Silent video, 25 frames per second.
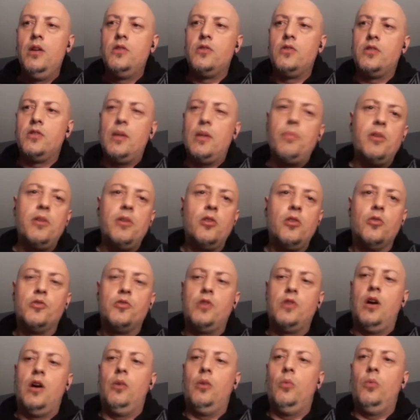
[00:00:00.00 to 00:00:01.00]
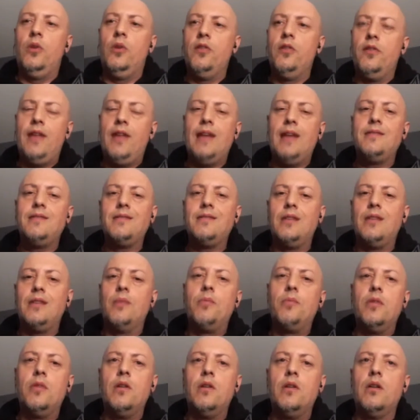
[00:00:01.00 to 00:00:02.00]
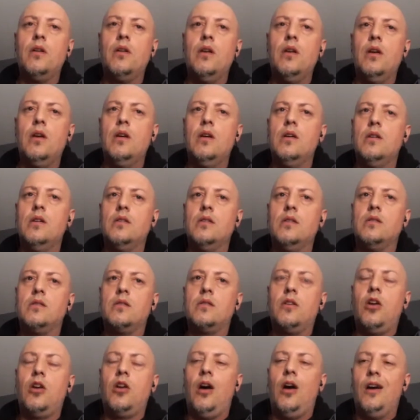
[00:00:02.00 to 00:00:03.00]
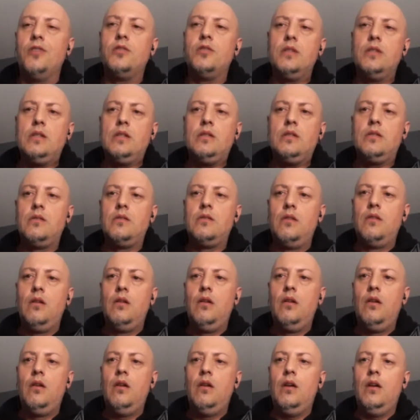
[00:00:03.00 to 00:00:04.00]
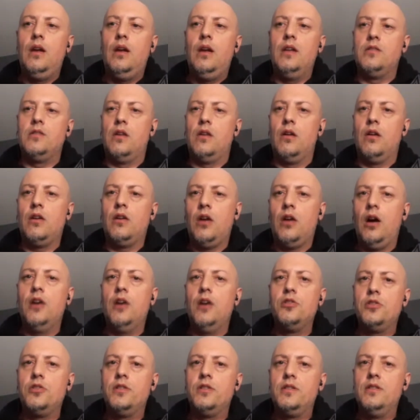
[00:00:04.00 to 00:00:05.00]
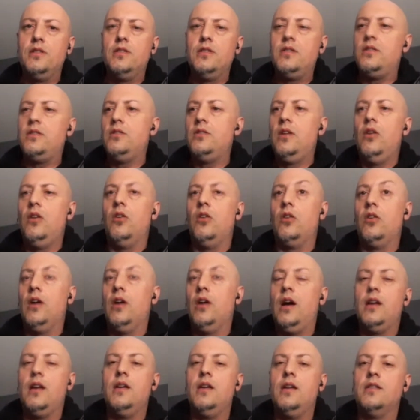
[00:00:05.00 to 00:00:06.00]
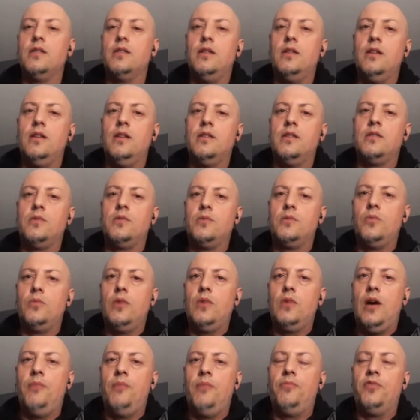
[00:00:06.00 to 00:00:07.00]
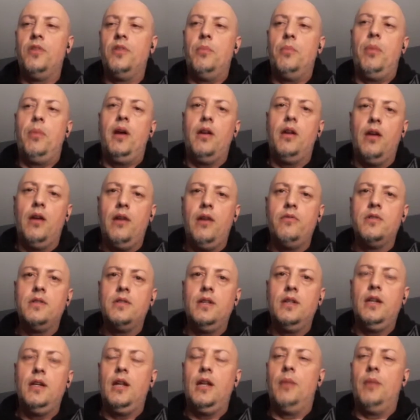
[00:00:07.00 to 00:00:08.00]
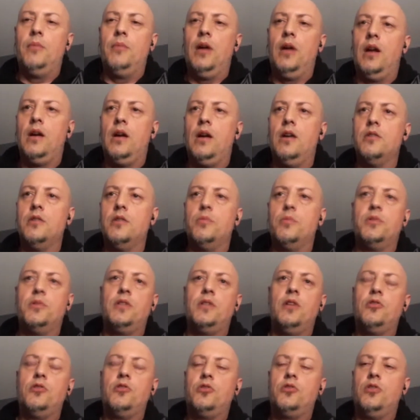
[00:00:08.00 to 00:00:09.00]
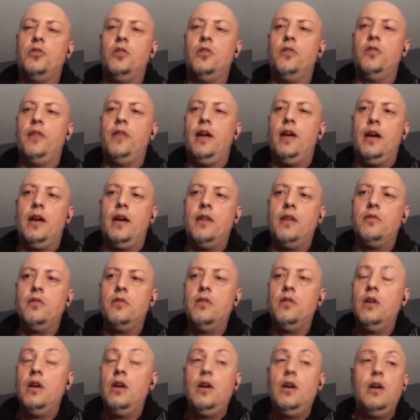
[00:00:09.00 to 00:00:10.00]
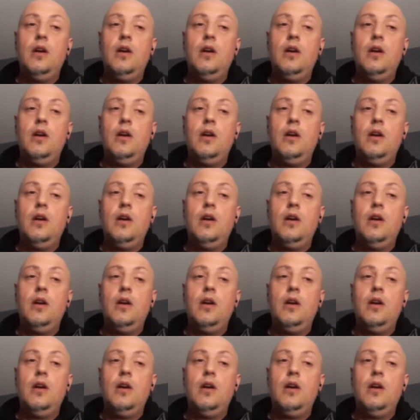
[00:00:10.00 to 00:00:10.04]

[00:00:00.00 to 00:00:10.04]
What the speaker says: So something goes on. Whether that something is conscious, is our consciousness or not, is up for debate, obviously, and I'm not 100% sure of that either.